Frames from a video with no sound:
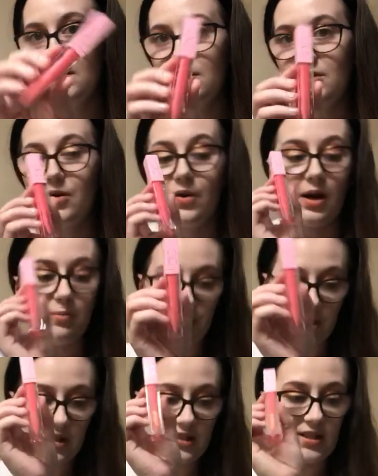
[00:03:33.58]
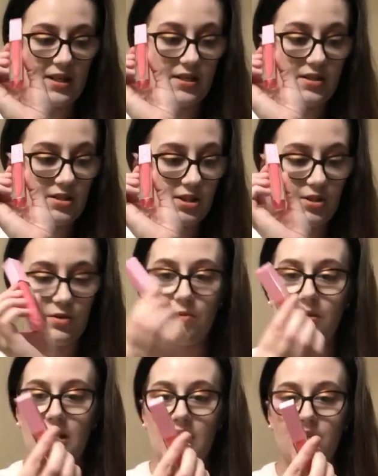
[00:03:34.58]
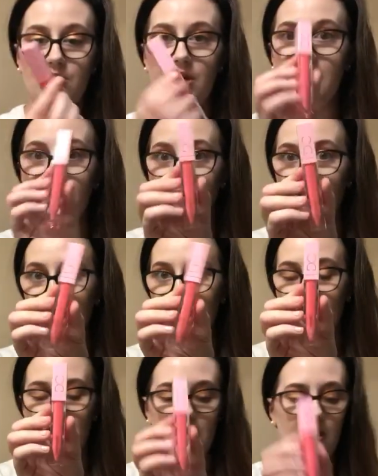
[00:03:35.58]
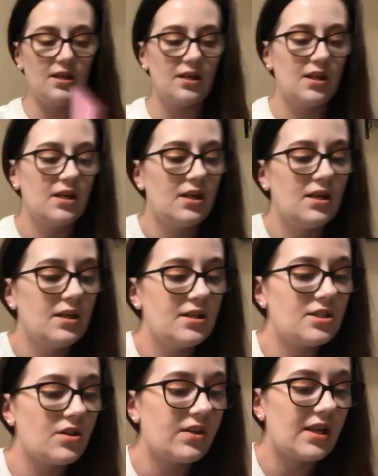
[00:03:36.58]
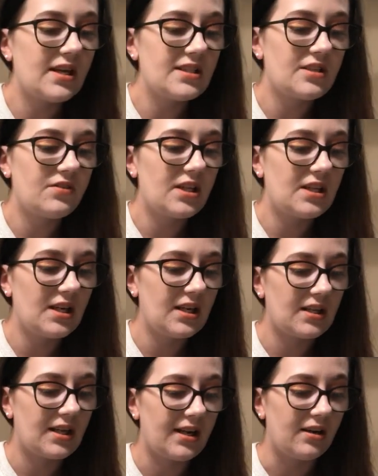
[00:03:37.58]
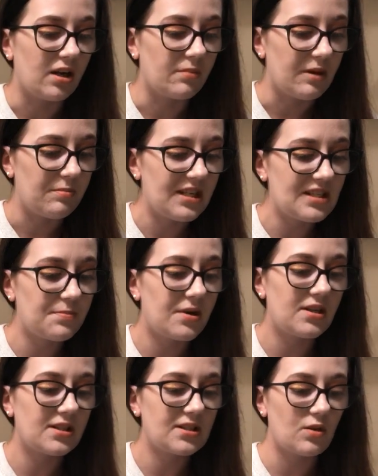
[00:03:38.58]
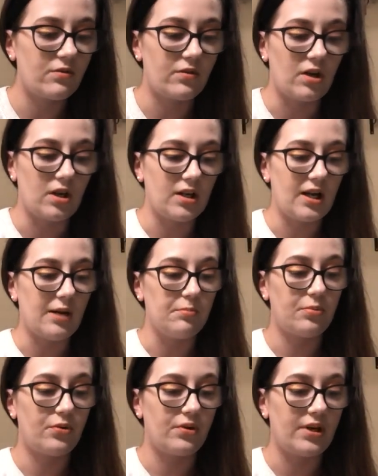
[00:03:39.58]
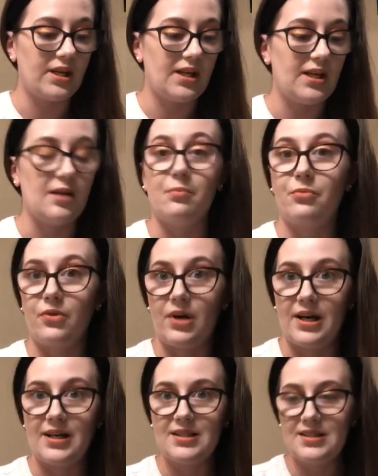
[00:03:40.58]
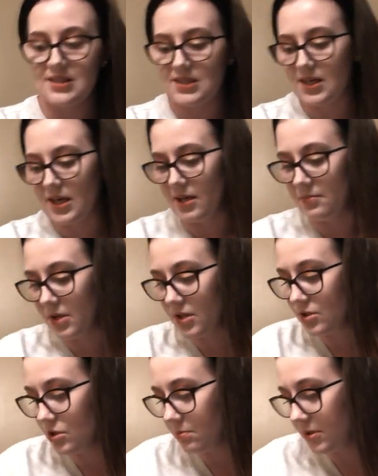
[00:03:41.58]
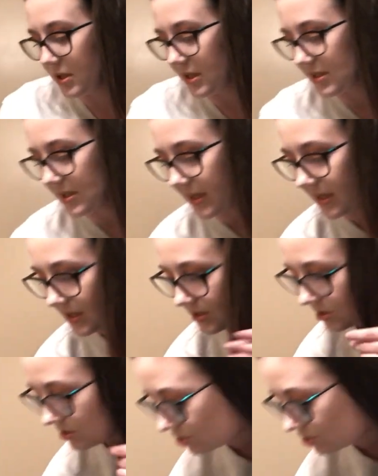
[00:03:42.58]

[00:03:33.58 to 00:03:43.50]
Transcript: So I'm pretty excited to try out this shade. So that is everything that I got in my base box. Overall, I'm pretty impressed. I'm super excited to